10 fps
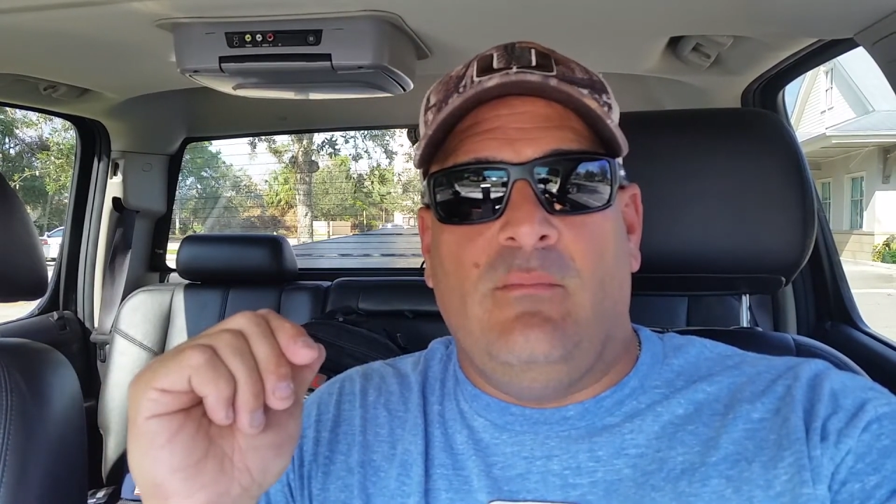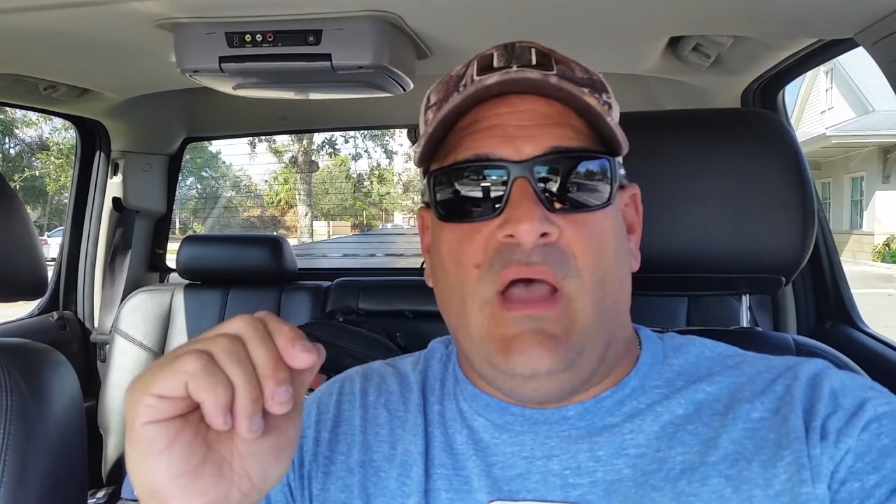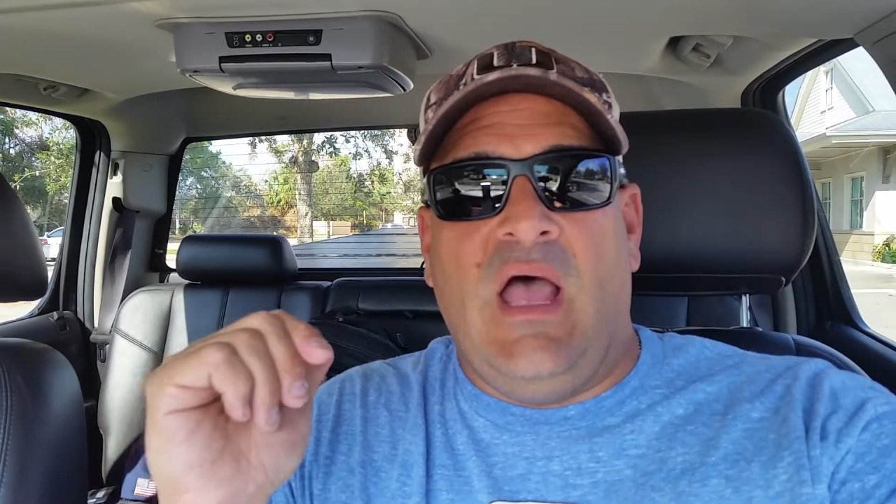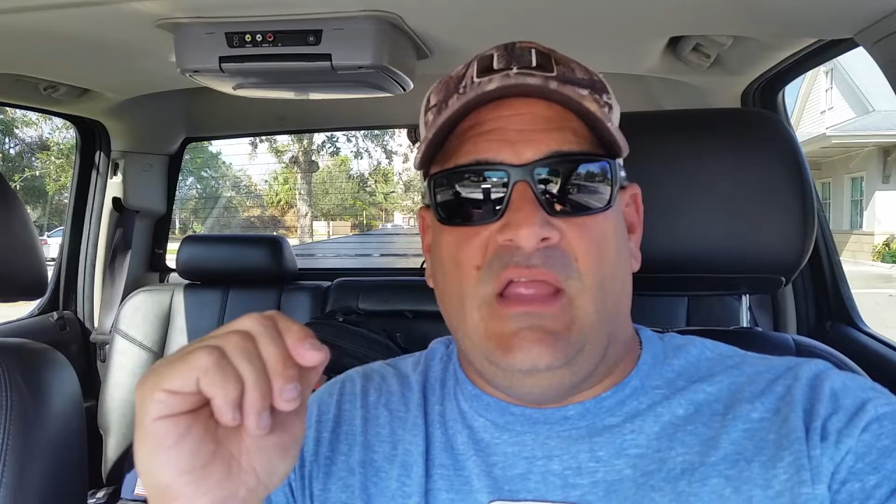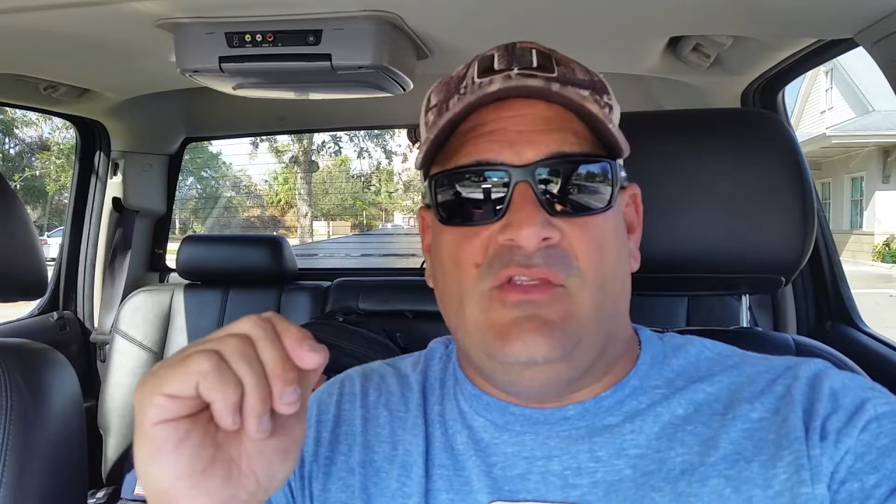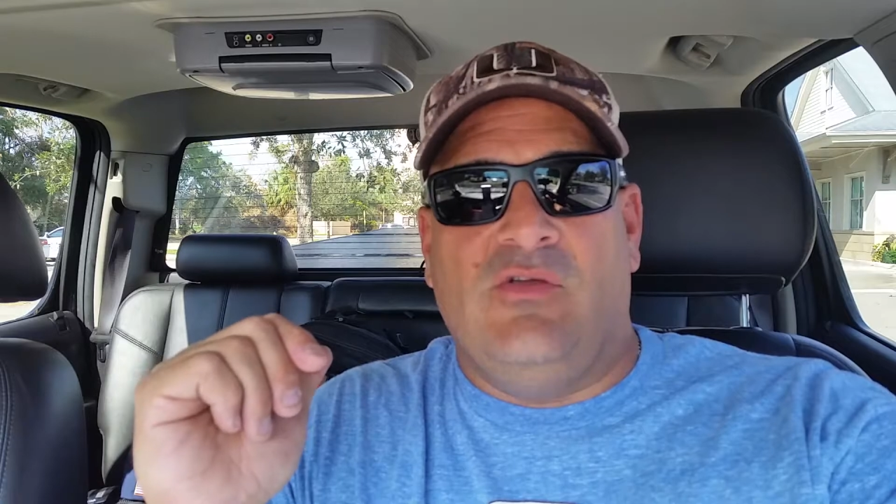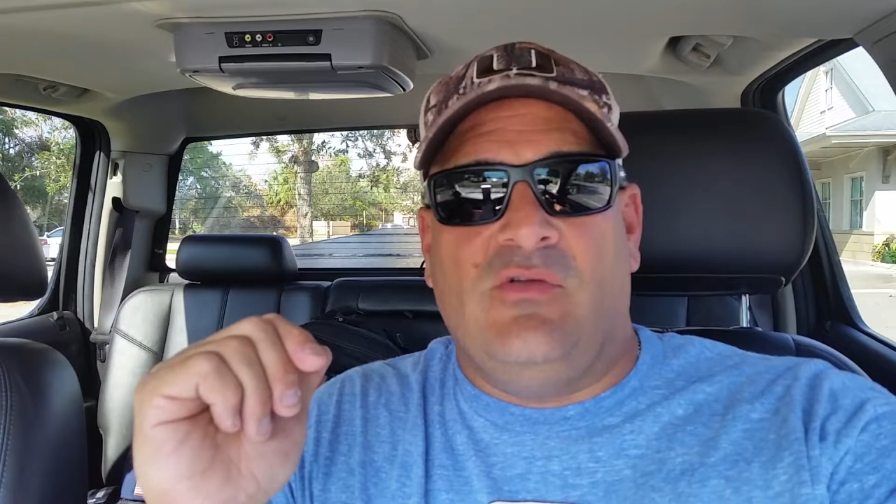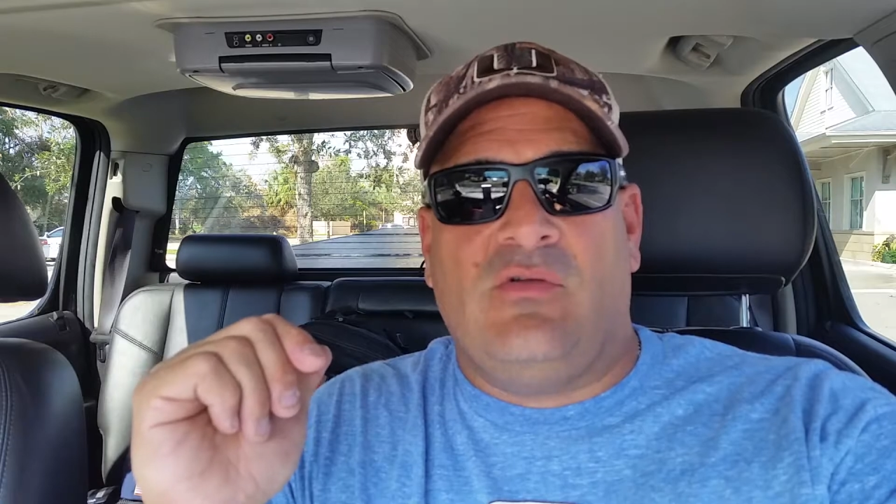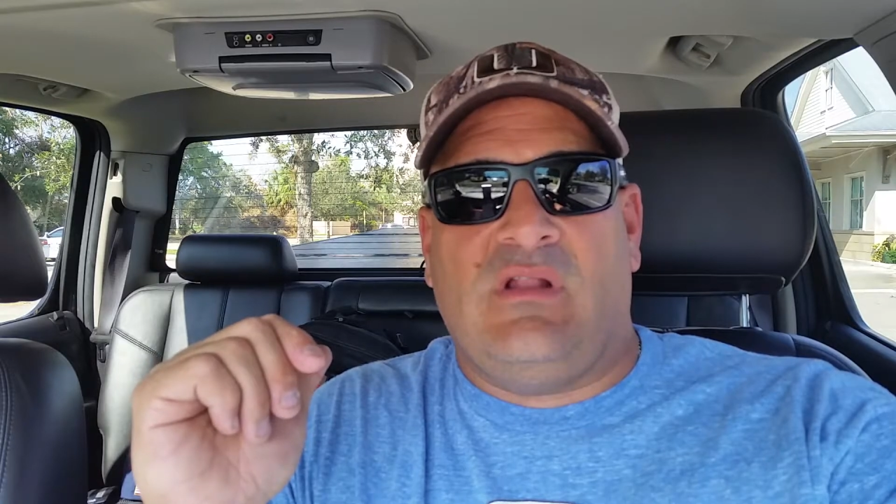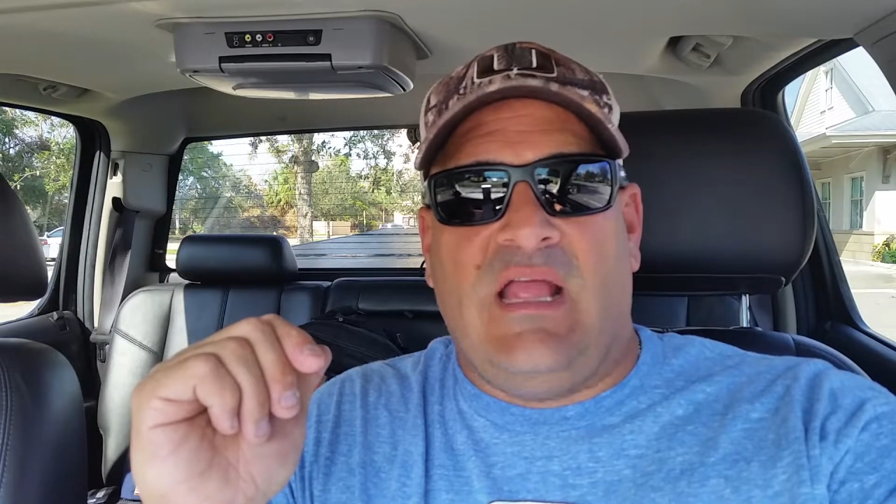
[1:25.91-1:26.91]
behind
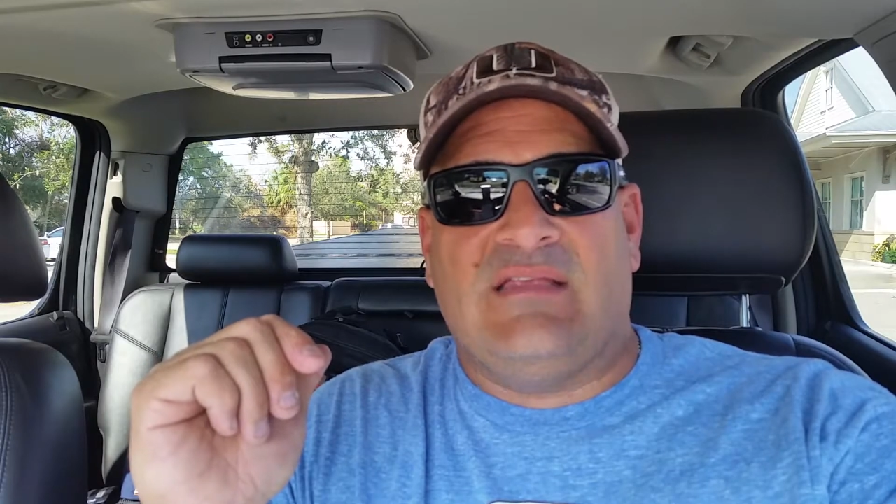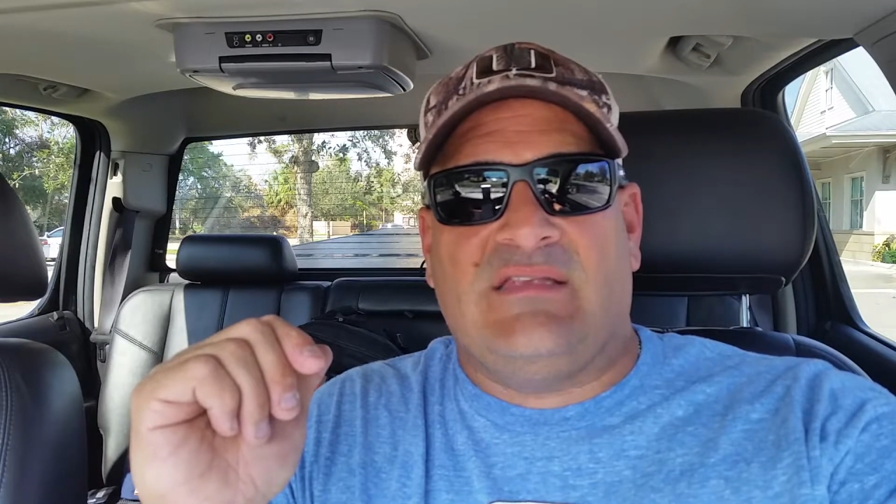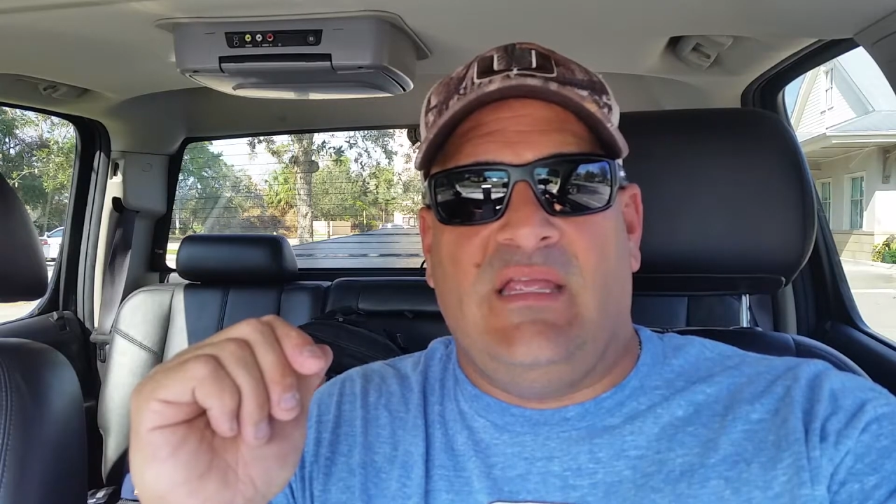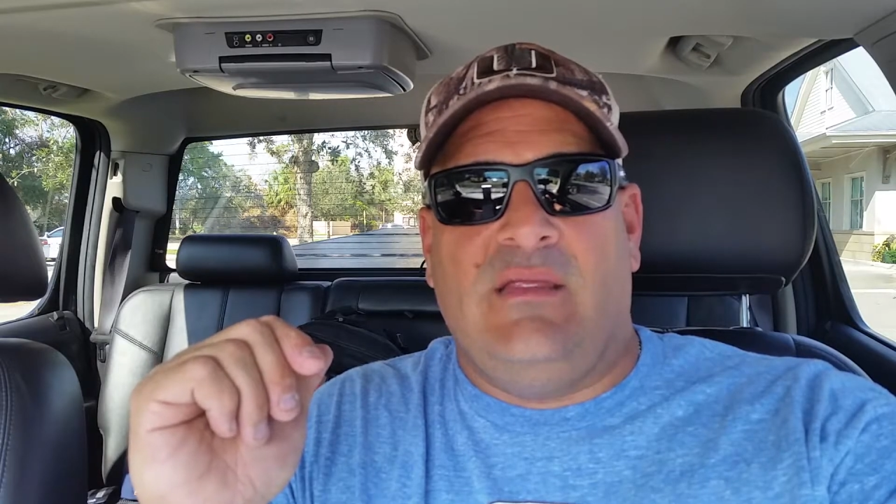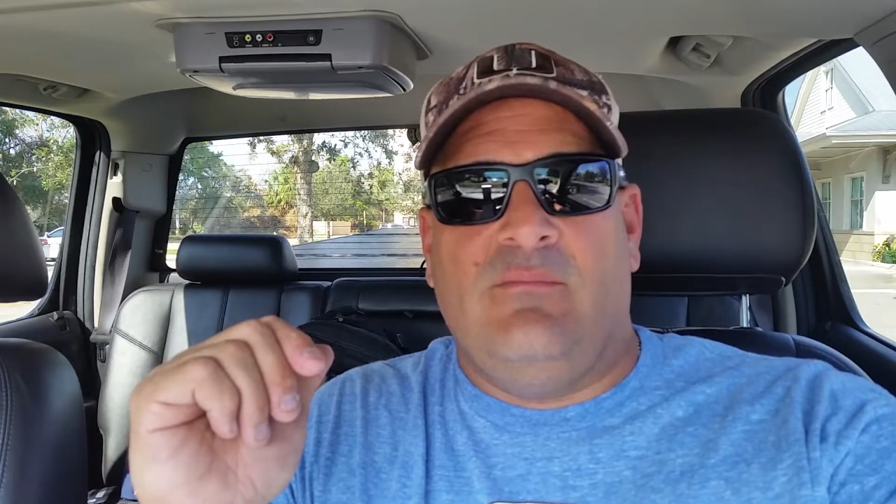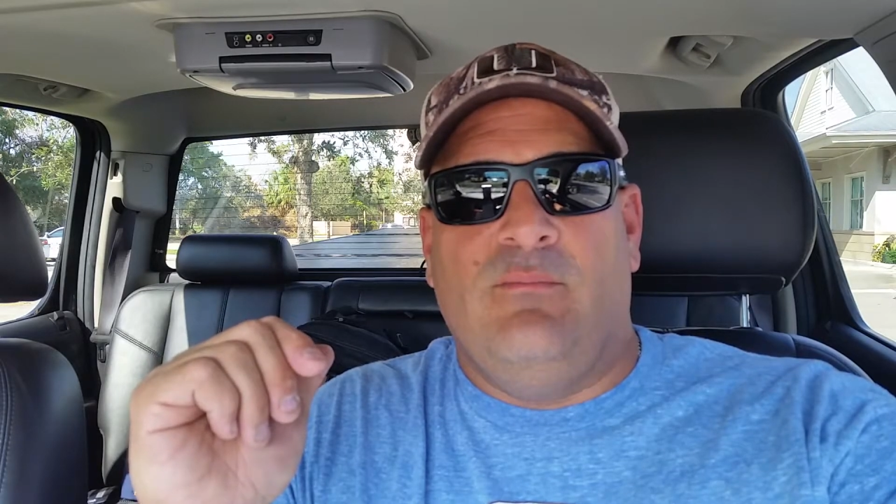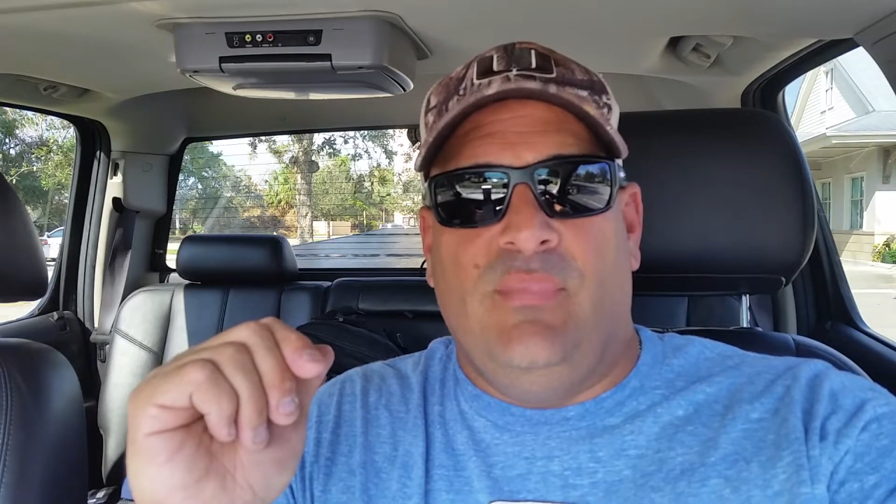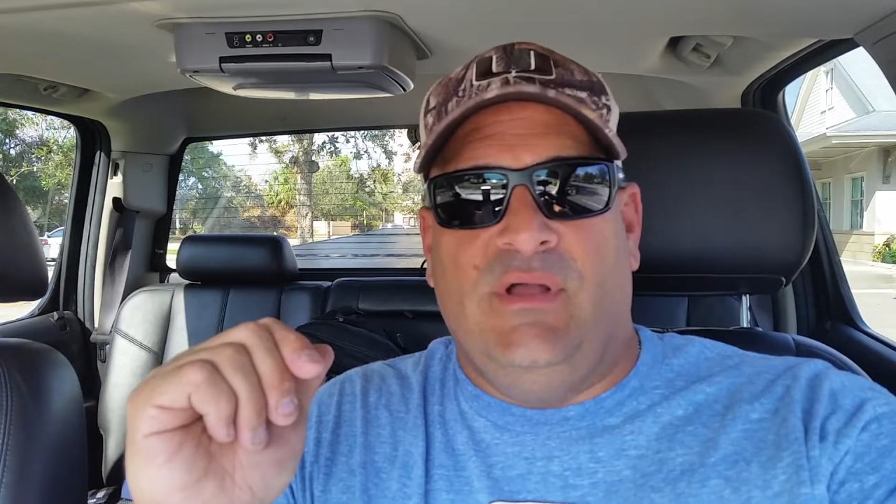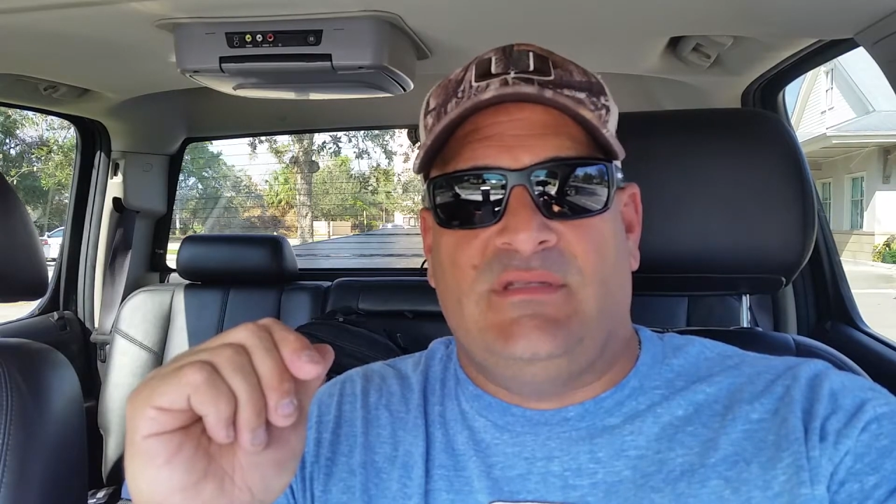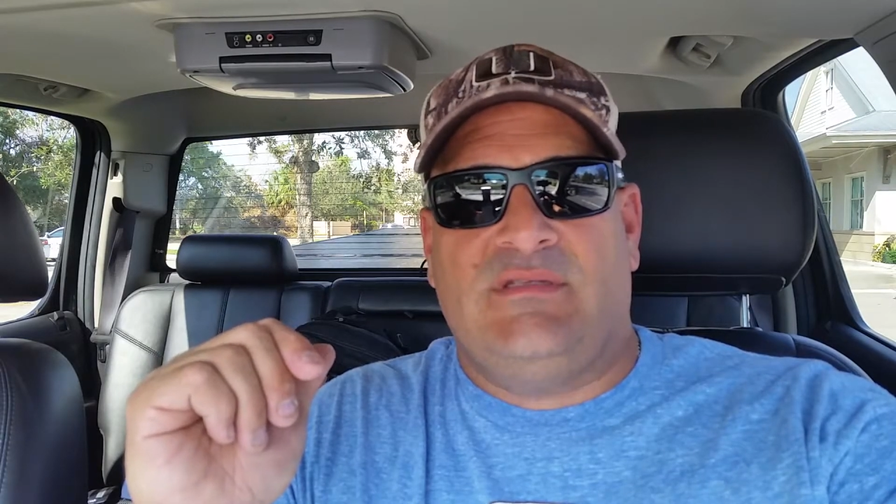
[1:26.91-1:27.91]
your Class A
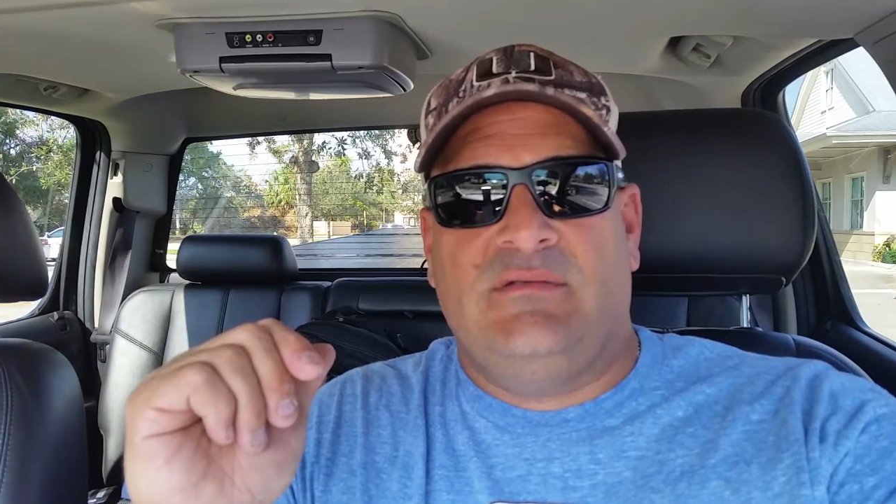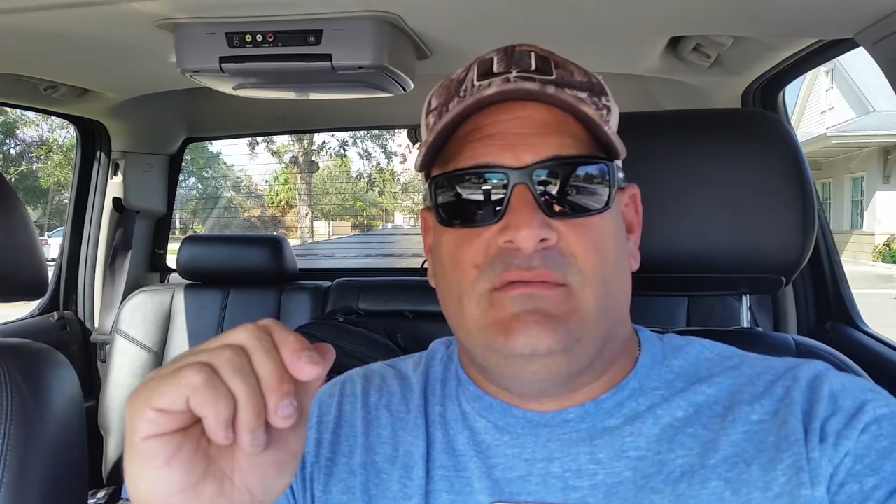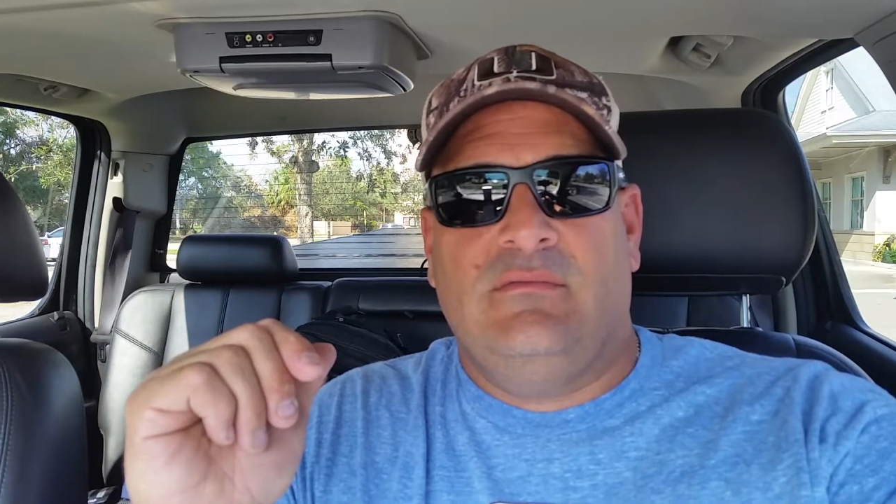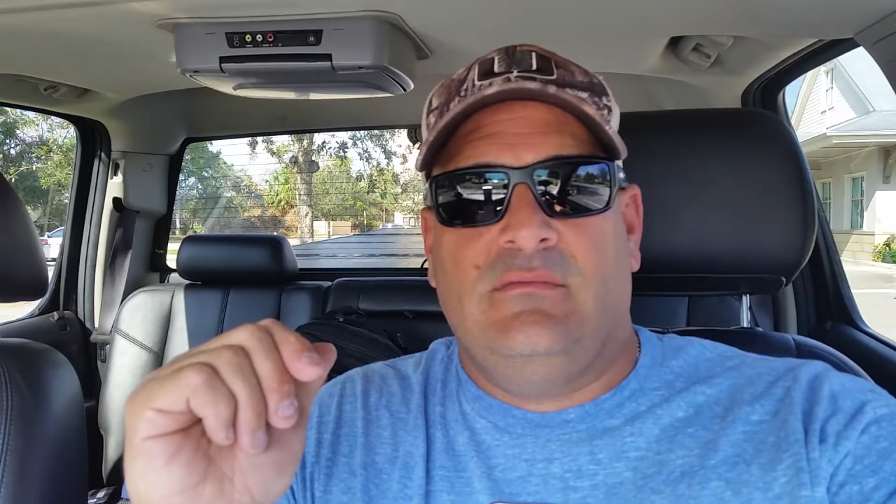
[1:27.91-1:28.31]
bus?